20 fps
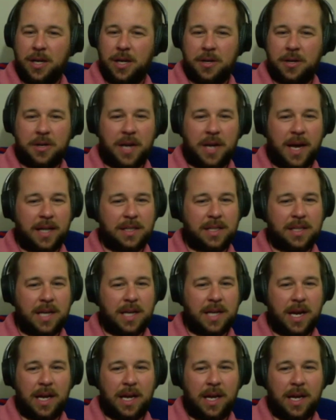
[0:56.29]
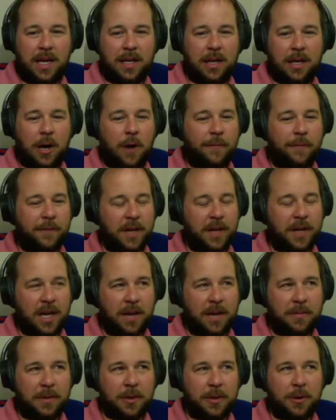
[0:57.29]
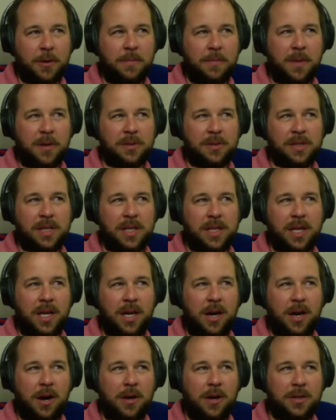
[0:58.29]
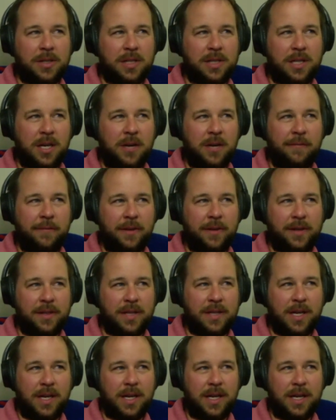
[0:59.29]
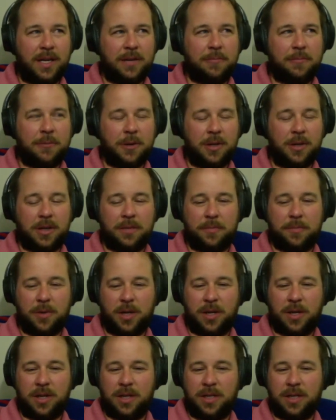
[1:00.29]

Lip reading: Your dad's kind of hopefully come through most of the hard stuff, and we're looking pretty good.